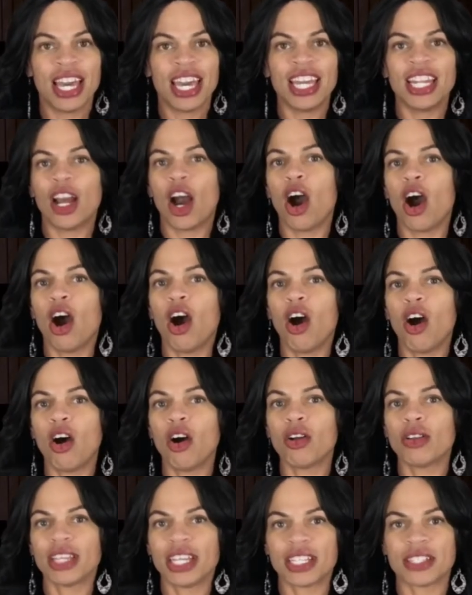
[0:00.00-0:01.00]
It
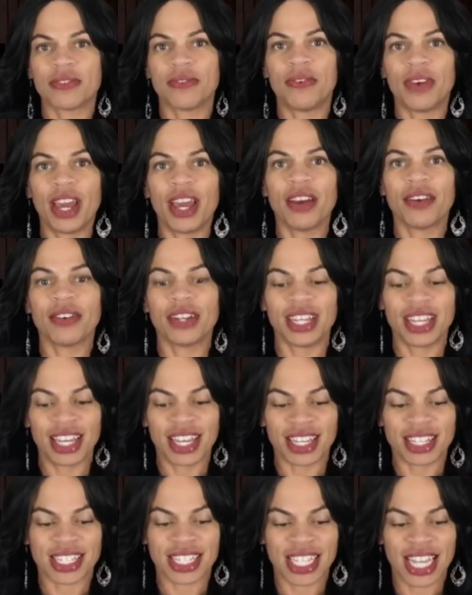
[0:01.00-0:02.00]
all is
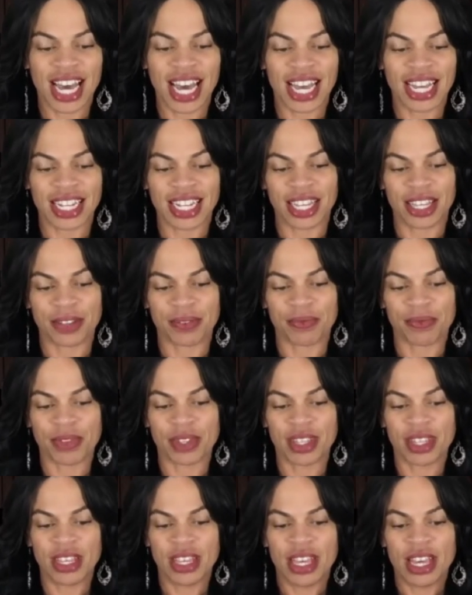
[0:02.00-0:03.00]
very exciting.
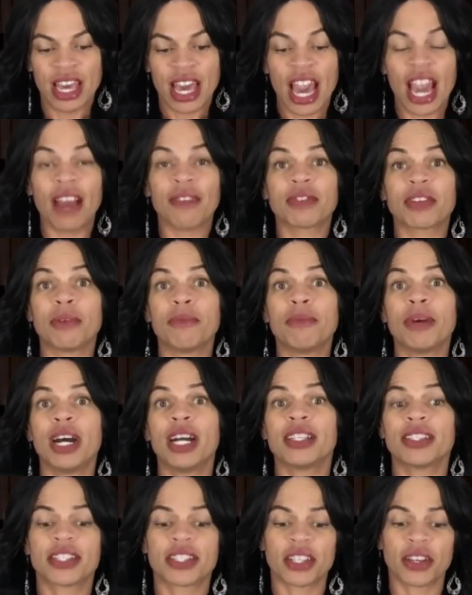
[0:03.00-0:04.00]
After
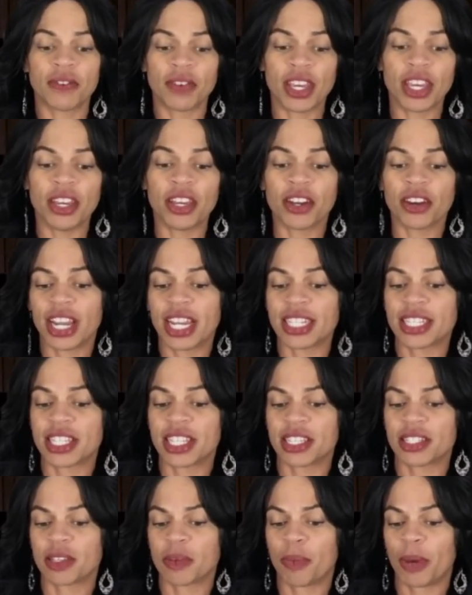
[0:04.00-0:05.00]
months of eager
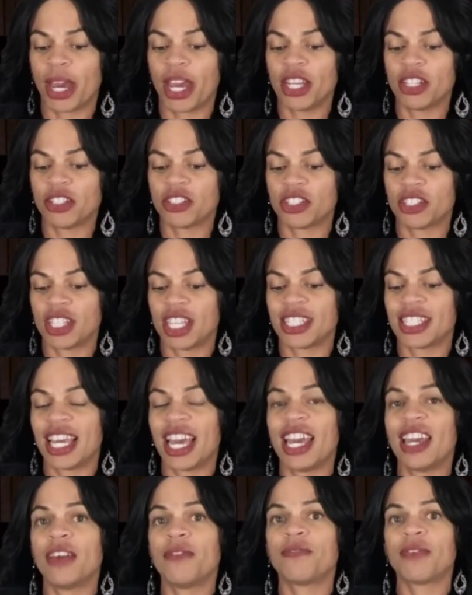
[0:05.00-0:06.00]
anticipation, the
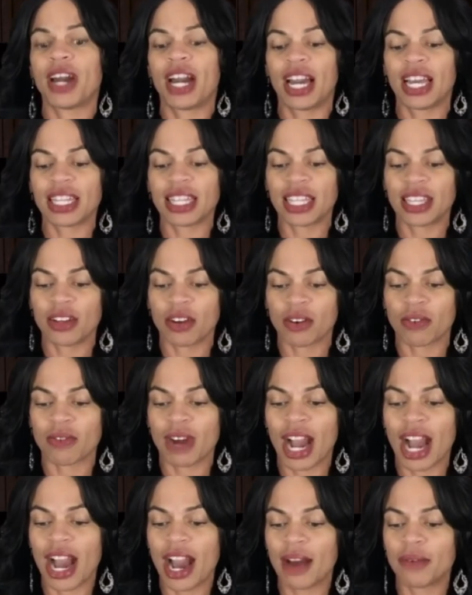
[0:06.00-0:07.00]
day finally
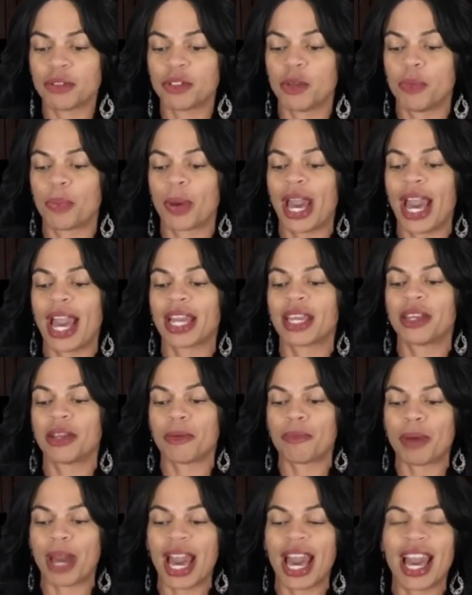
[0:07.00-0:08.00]
arrives. You pack
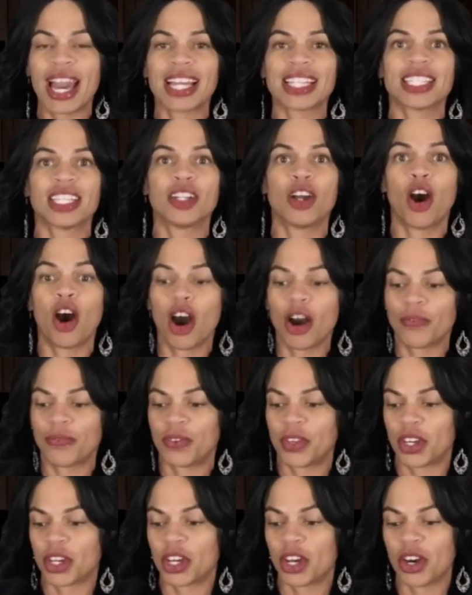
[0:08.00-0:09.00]
your bags and
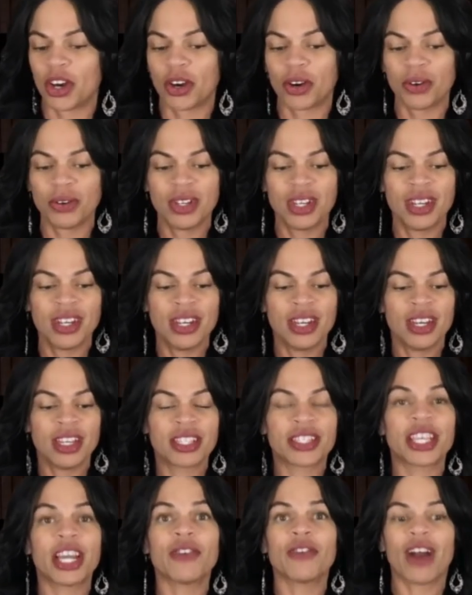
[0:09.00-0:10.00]
off you go.
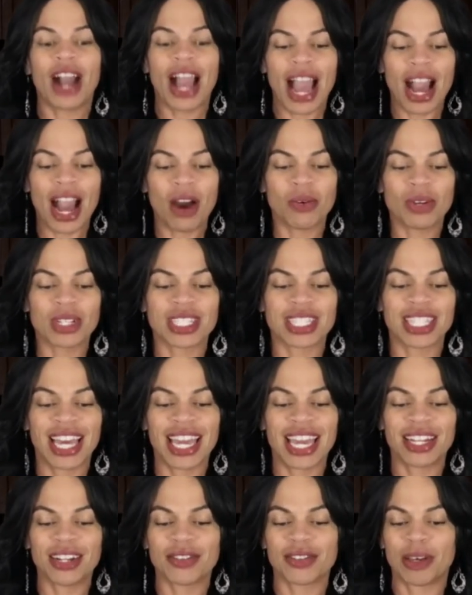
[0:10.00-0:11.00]
Several hours
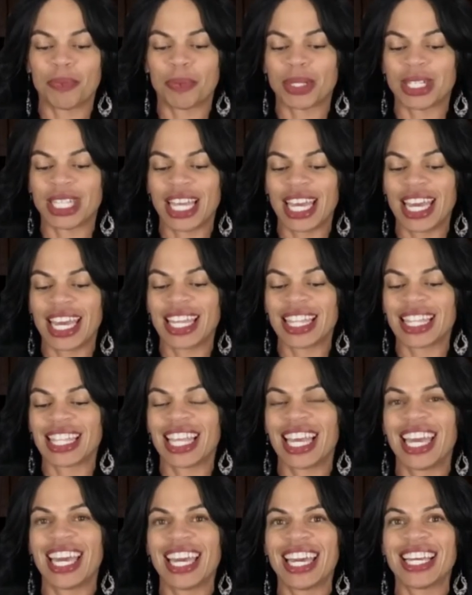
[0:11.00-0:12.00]
later, the plane
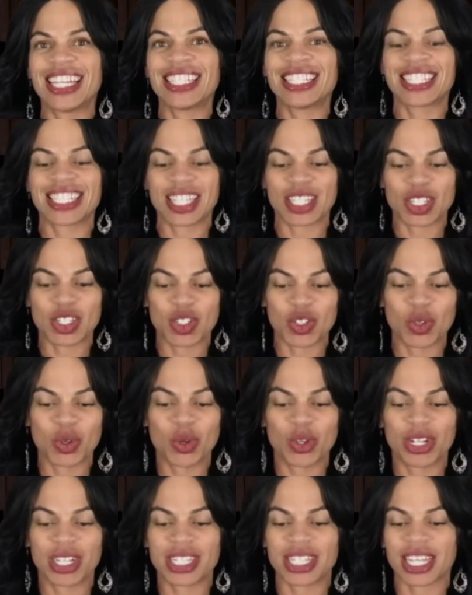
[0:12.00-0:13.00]
lands. The
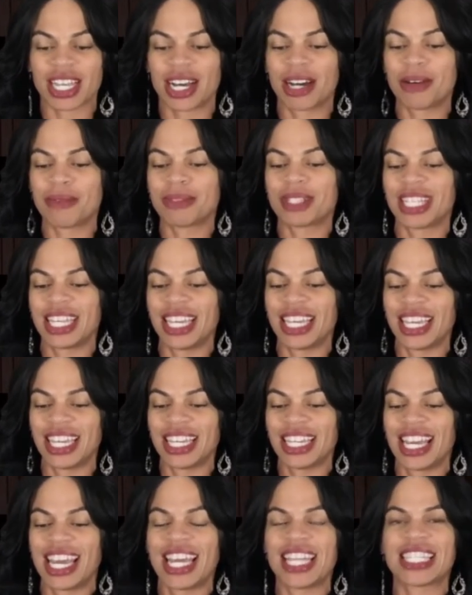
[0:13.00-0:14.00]
stewardess comes
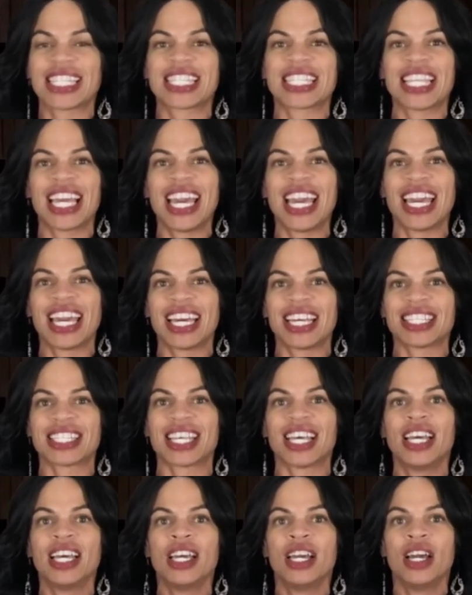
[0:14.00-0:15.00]
in and says,